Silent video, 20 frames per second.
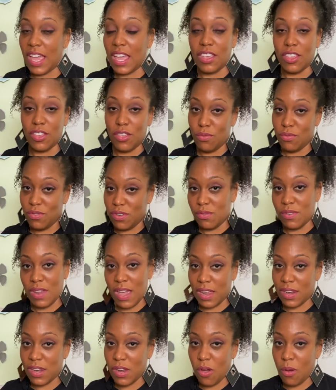and you do
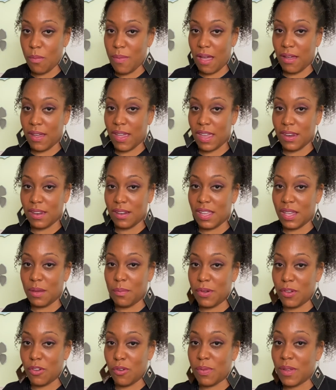not know about handling
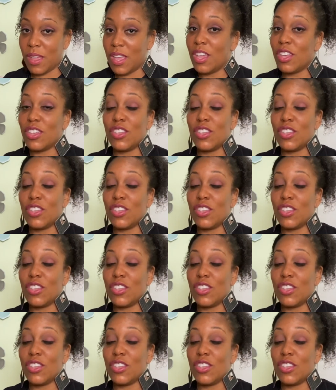poop,